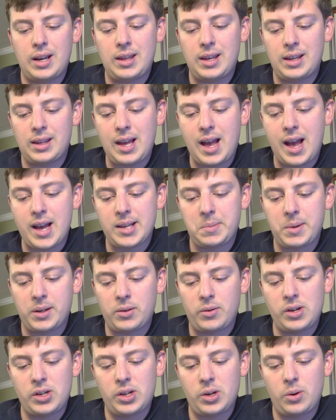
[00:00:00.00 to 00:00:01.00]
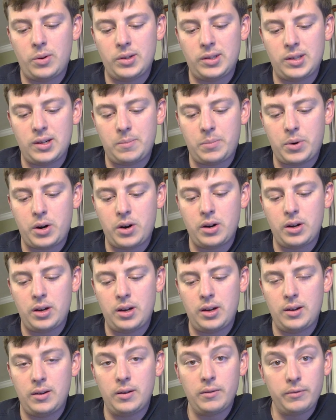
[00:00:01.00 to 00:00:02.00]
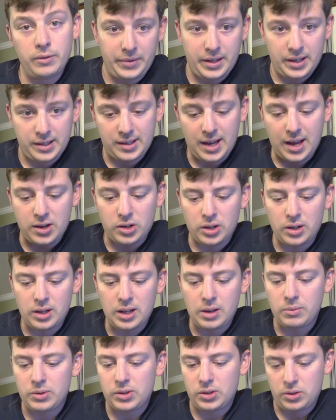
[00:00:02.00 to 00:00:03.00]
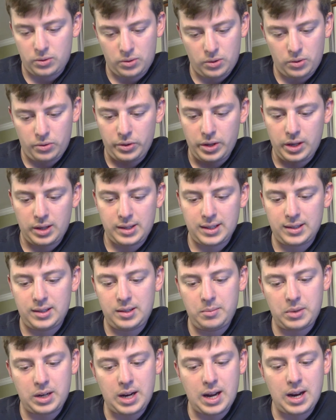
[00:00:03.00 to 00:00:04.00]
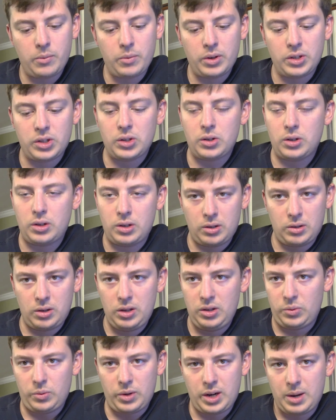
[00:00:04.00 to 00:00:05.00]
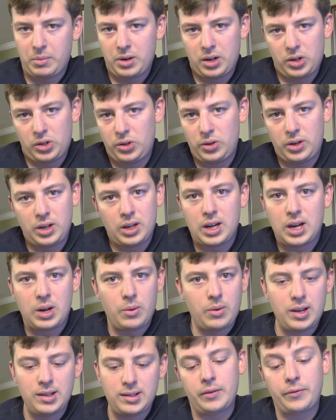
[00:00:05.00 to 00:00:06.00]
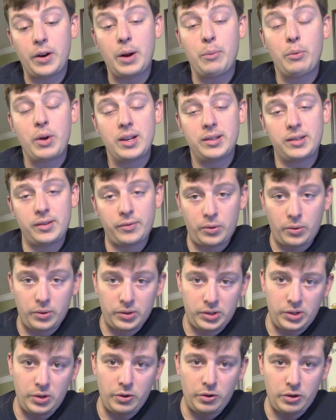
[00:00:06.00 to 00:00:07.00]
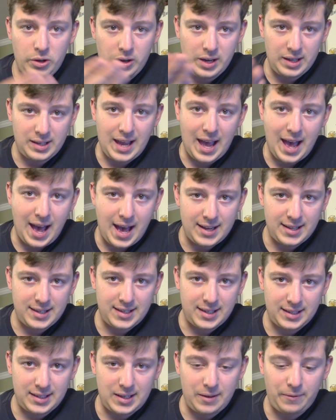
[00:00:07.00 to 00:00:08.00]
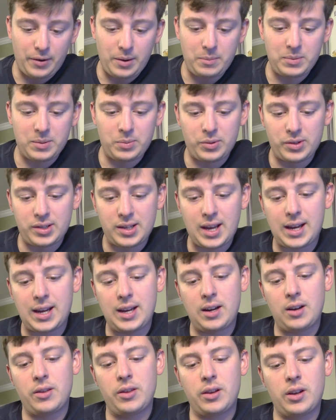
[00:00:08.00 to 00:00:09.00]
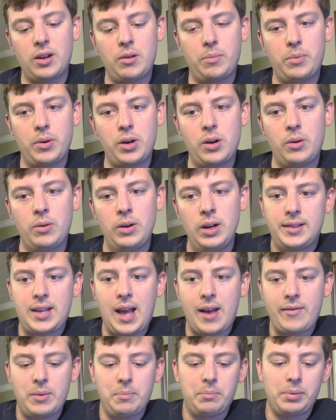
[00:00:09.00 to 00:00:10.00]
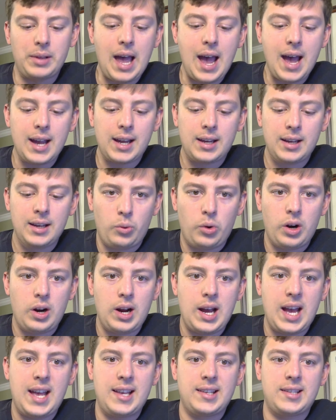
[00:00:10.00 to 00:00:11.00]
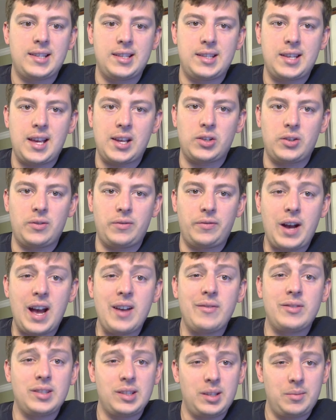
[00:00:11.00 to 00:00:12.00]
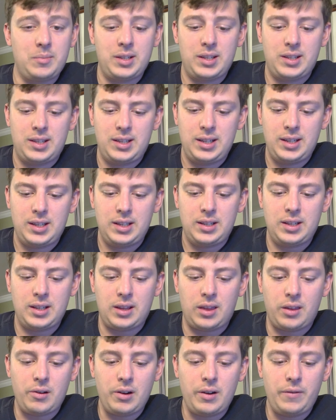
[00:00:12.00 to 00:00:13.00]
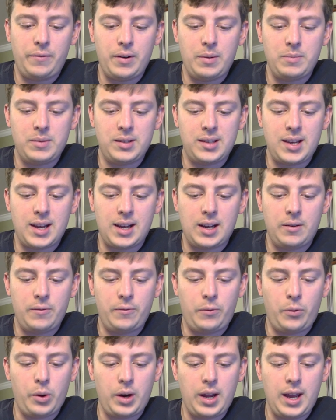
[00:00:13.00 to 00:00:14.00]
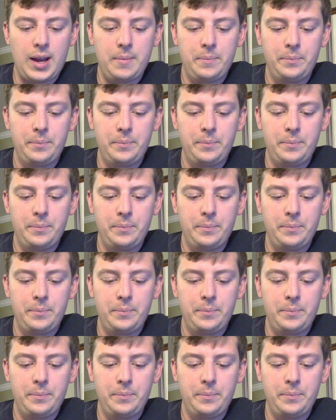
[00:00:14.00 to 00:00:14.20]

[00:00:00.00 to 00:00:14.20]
I think the aspect ratio wasn't a part of the Session. That was only 16:9, which is what I'm going to shoot in anyways. Frame rates, of course, you get to add 60 frames per second on the GoPro 7 Black, whereas the Session 5 is limited to 30 frames a second in 4K.